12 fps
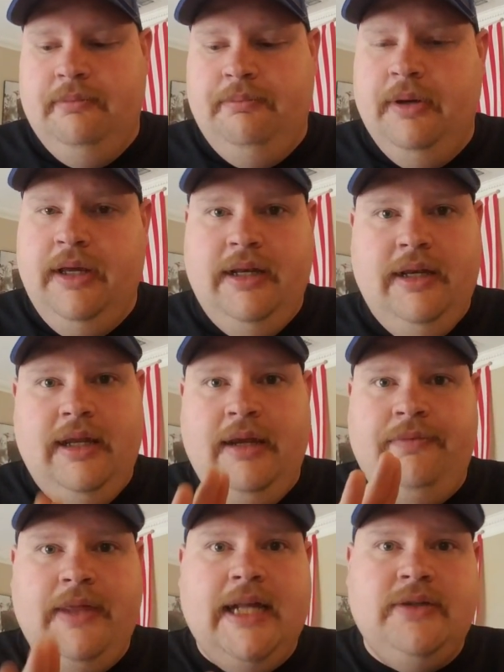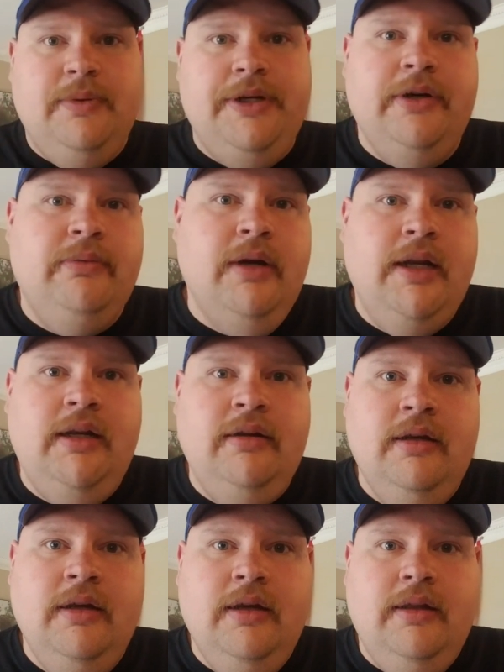But if that's what you're
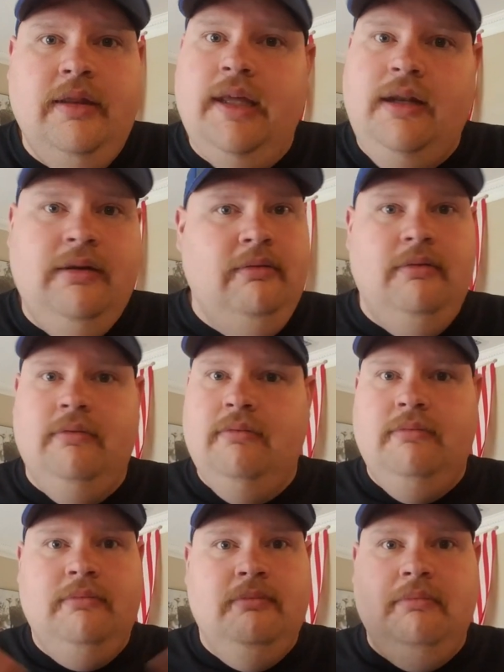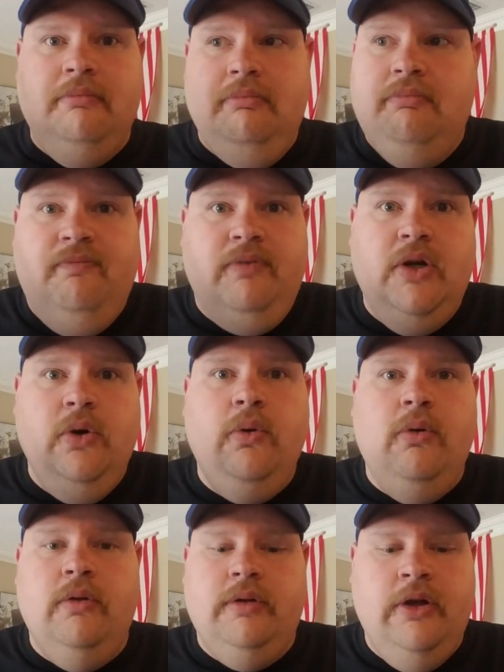running, then
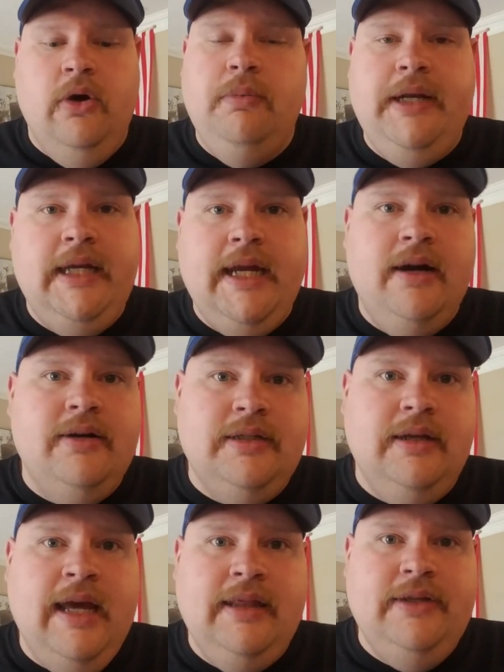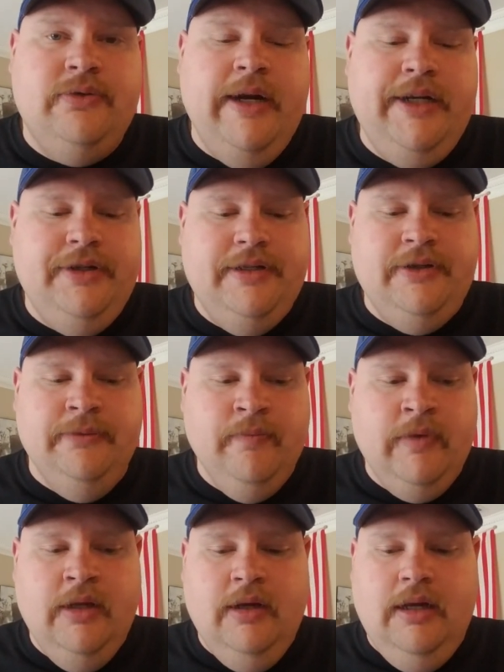cool. Nobody cares at these ranges.
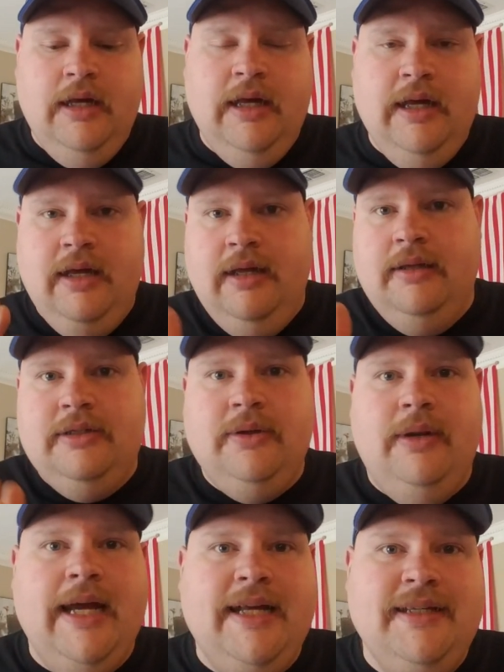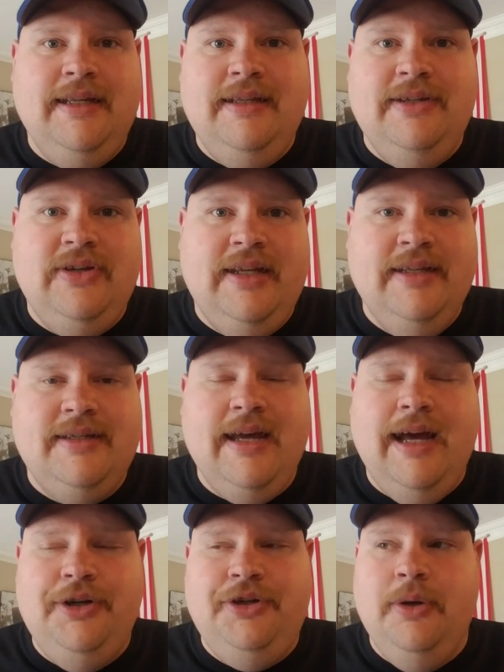So like I this
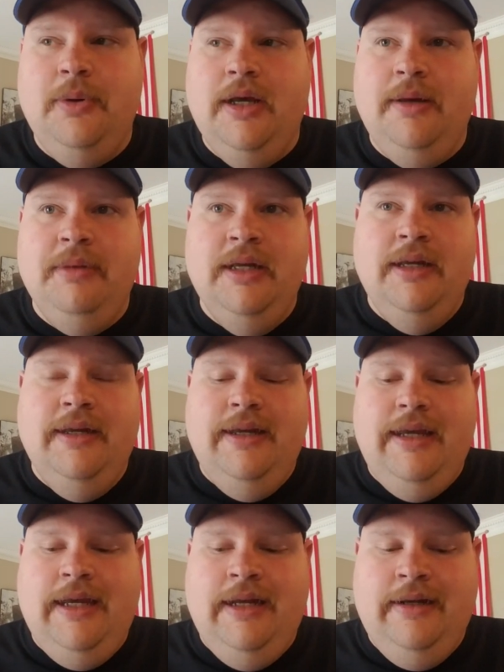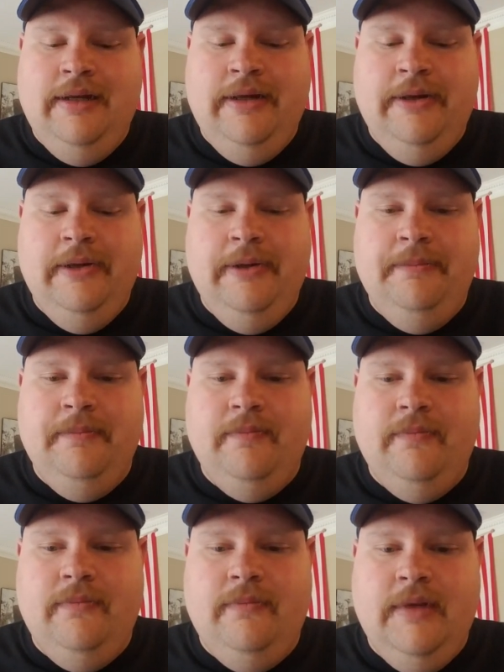guy showed up, and
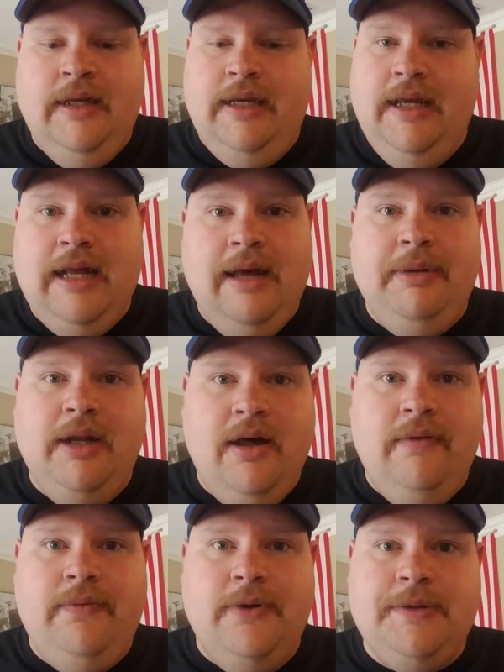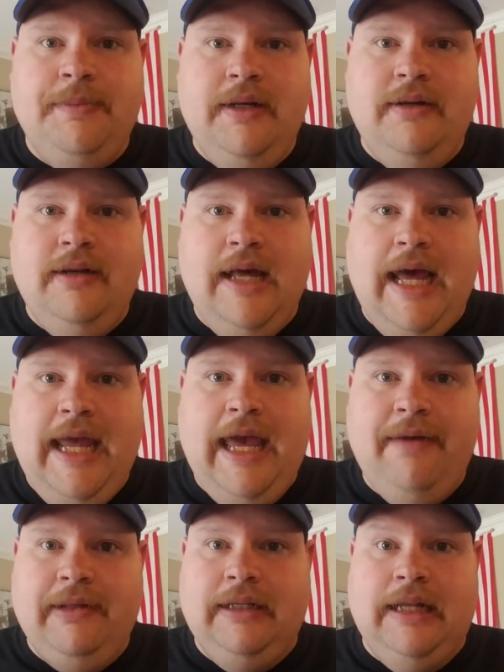again, I'm a law enforcement. I
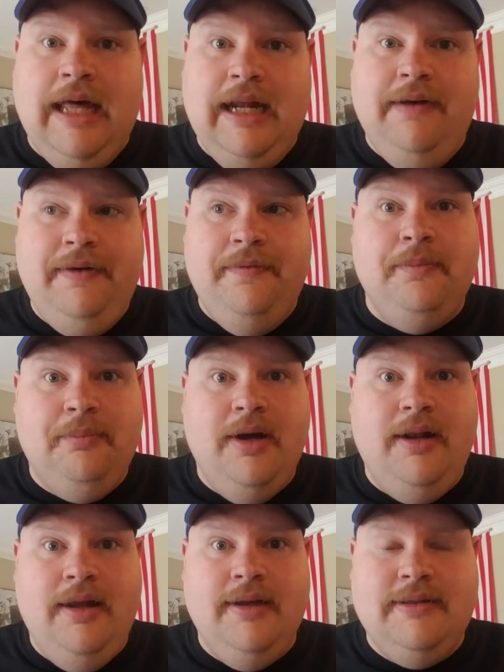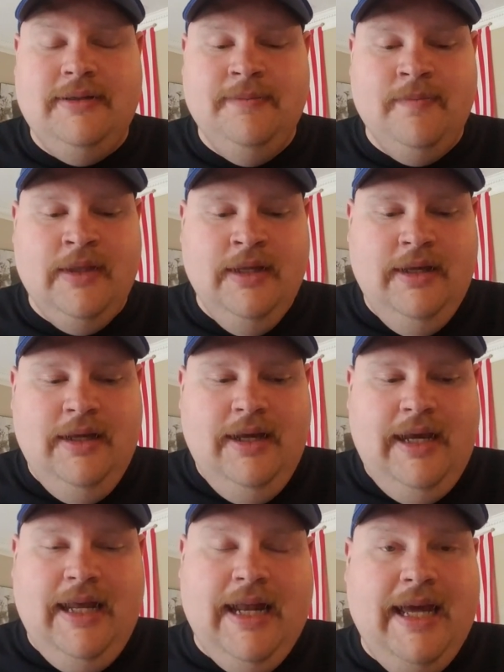have a lot of different products,
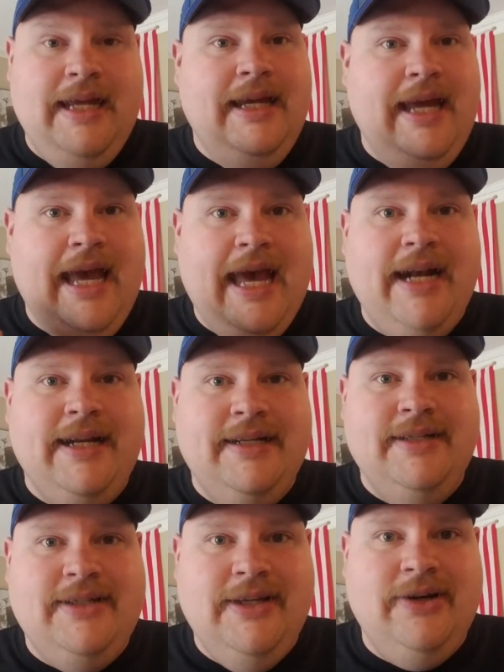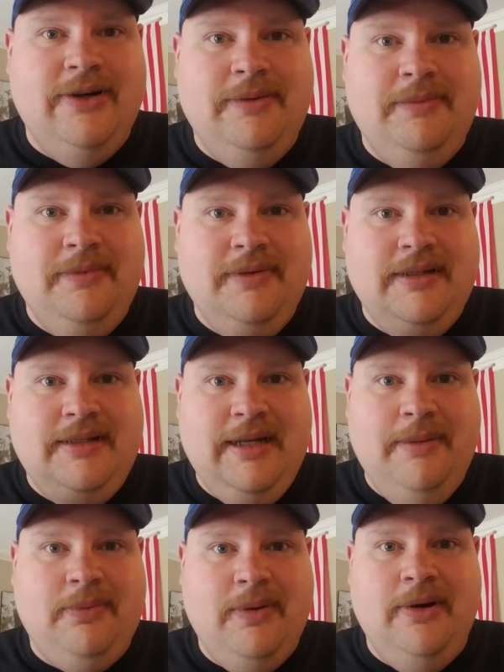and I had considered
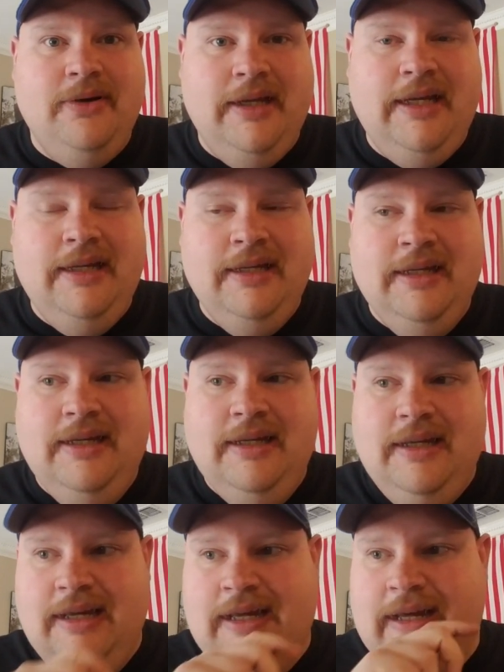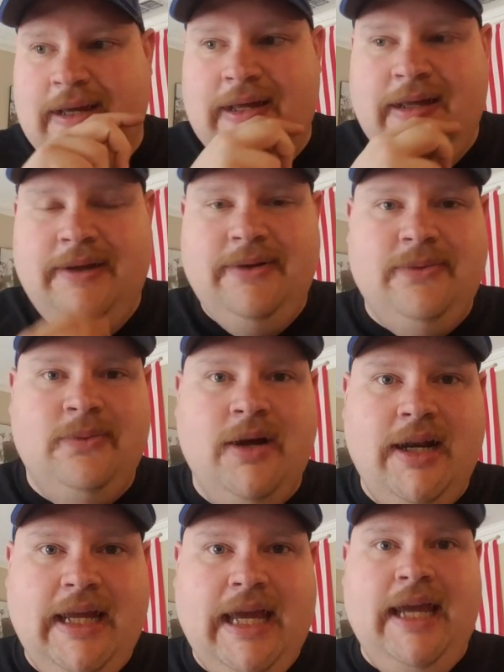temporarily
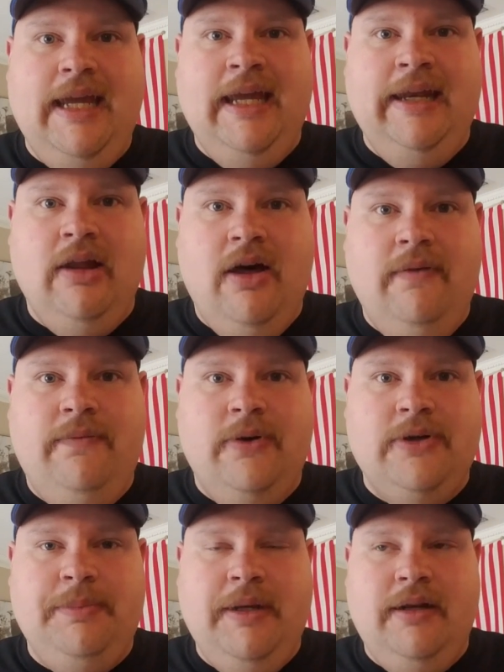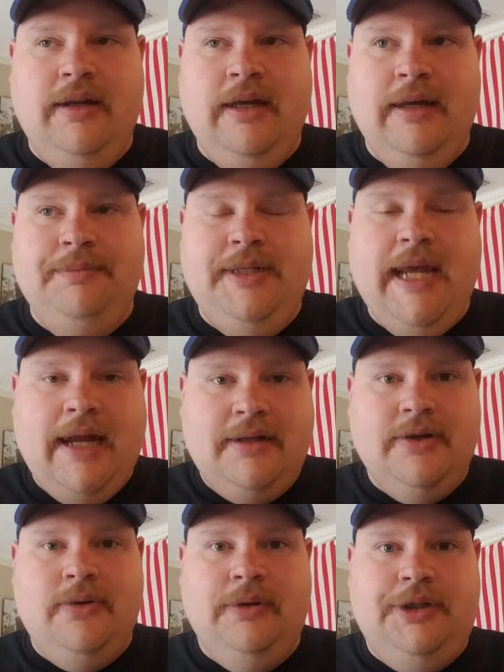running a law enforcement
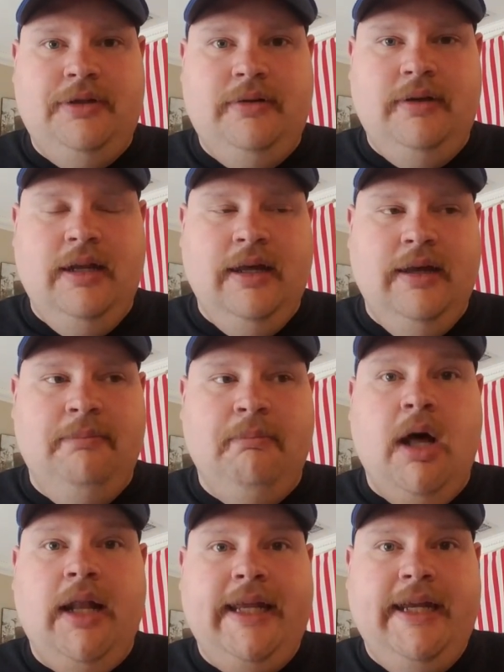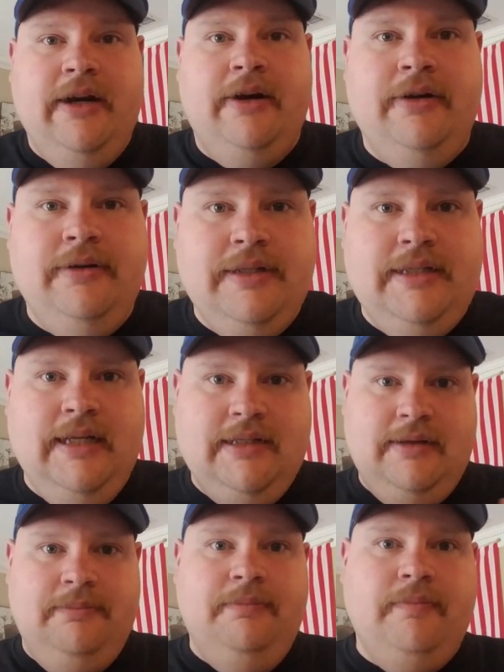tactical molly gear
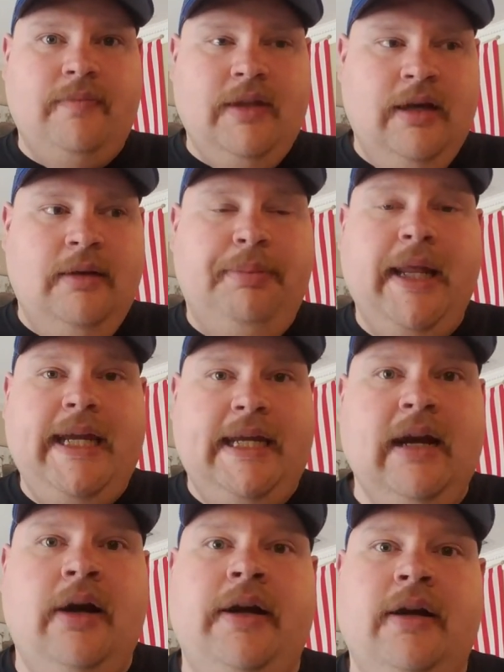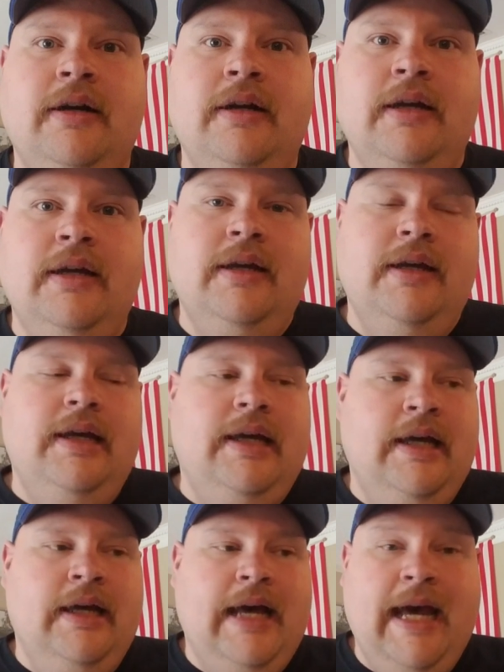system plate carrier.
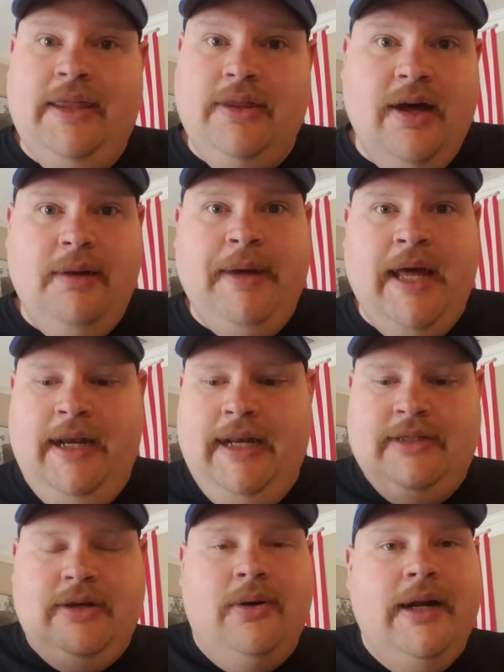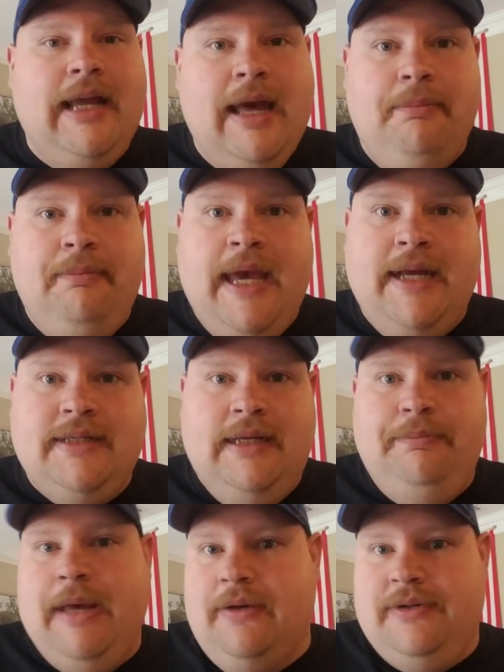I thought about it. It's already got
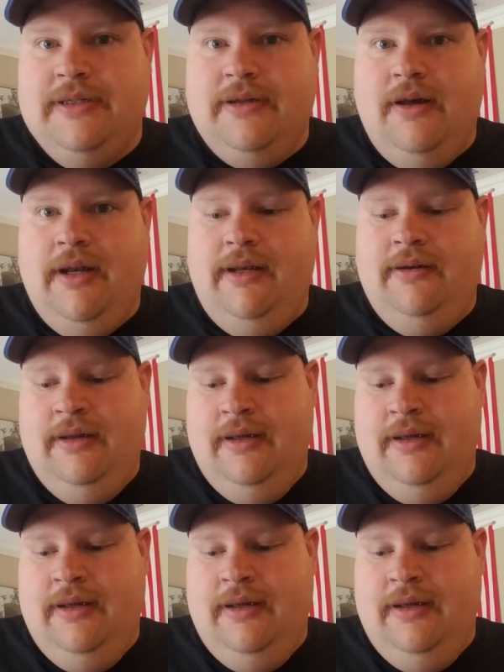magazine pouches on it.